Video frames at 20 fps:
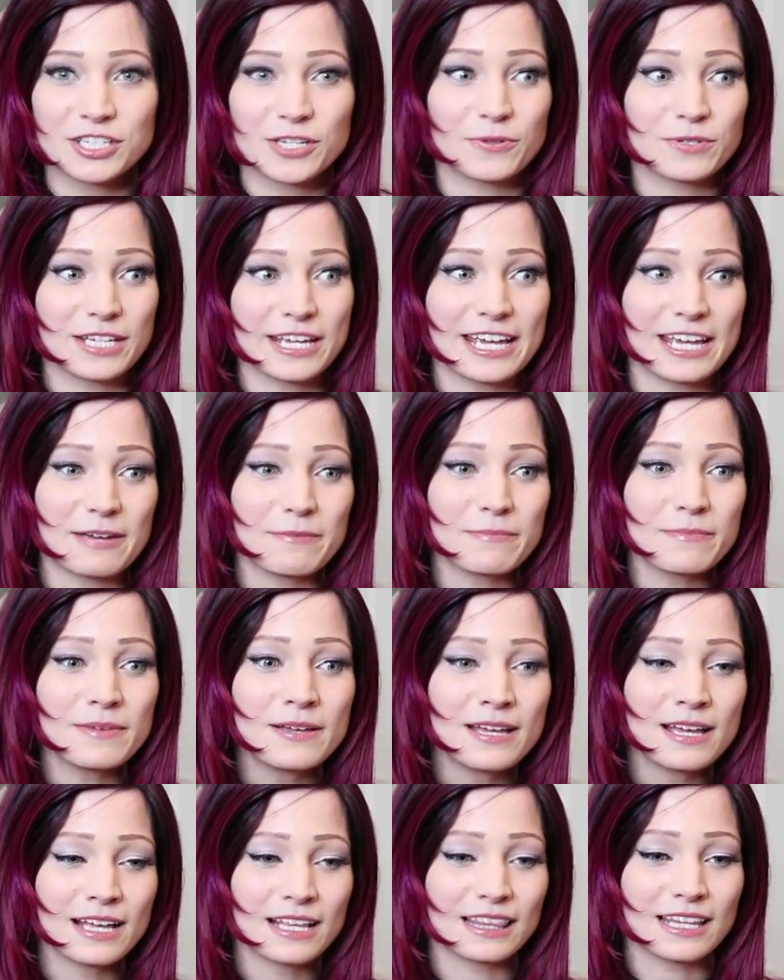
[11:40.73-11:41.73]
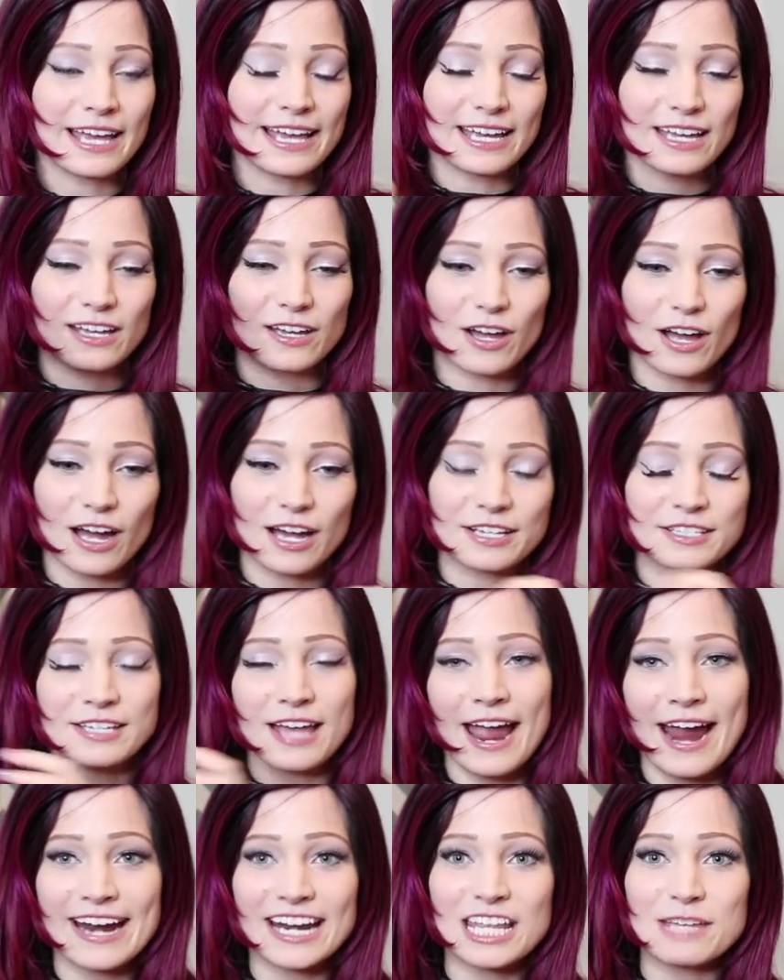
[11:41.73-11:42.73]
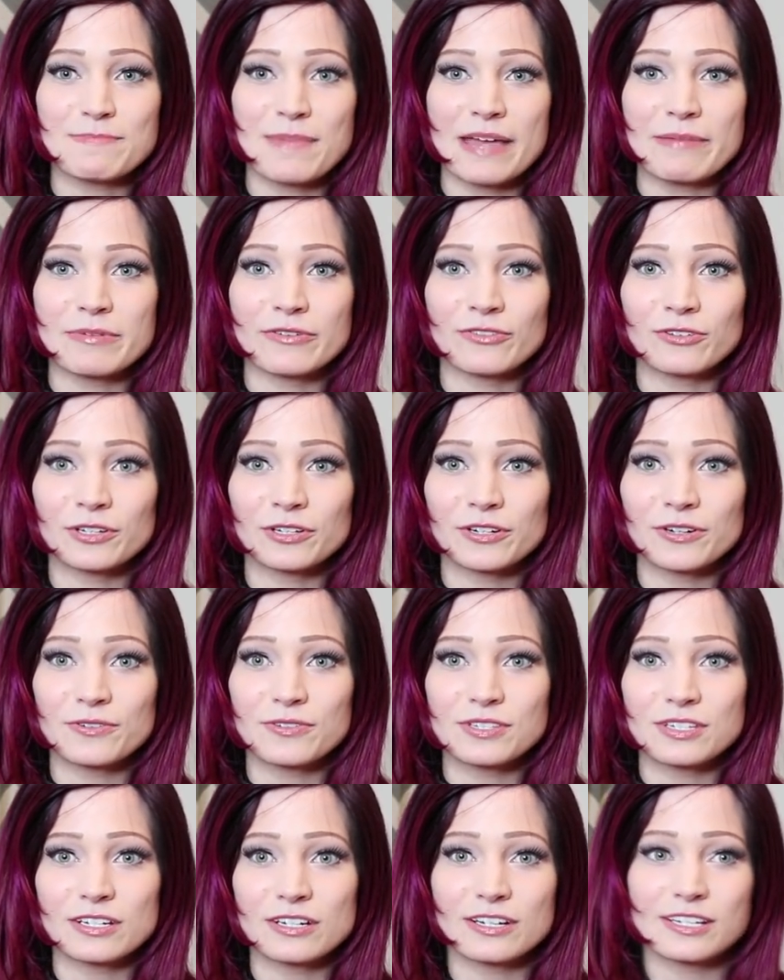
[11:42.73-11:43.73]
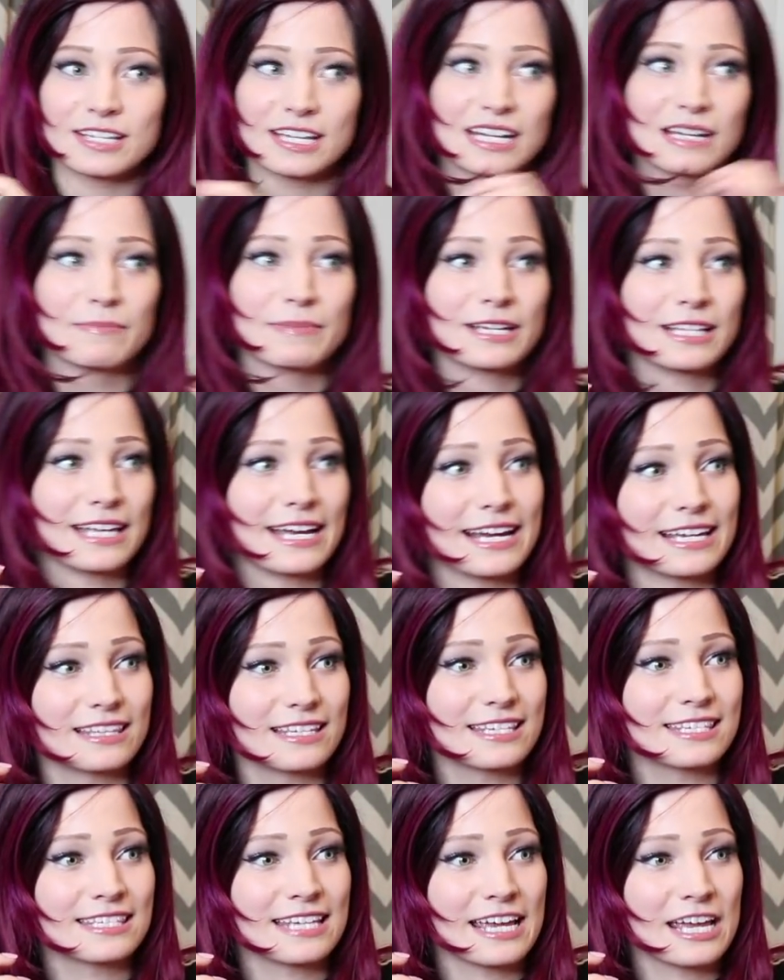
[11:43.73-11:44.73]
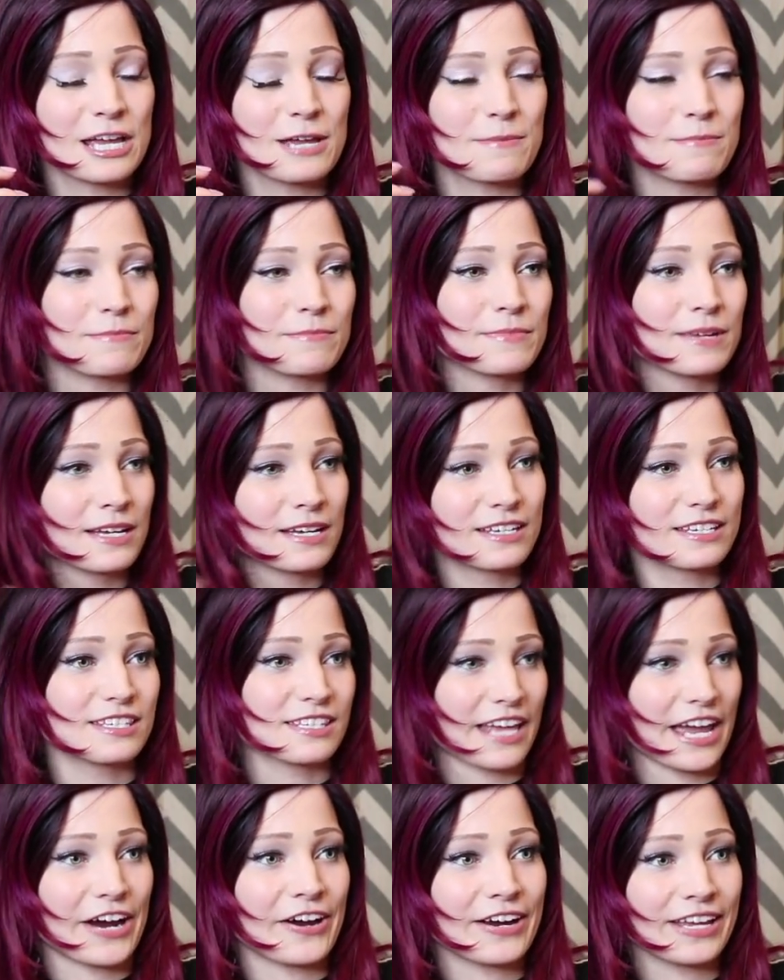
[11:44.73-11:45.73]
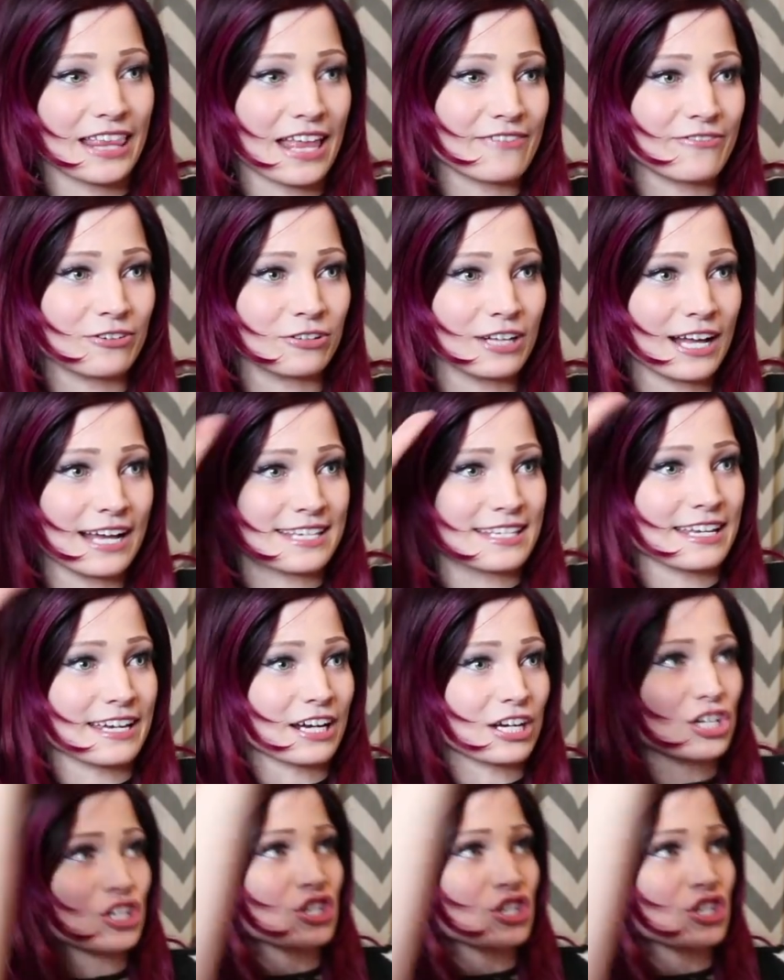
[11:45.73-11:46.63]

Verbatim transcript: So to him, like a tiny baby roller coaster is going to be like the same scary level as like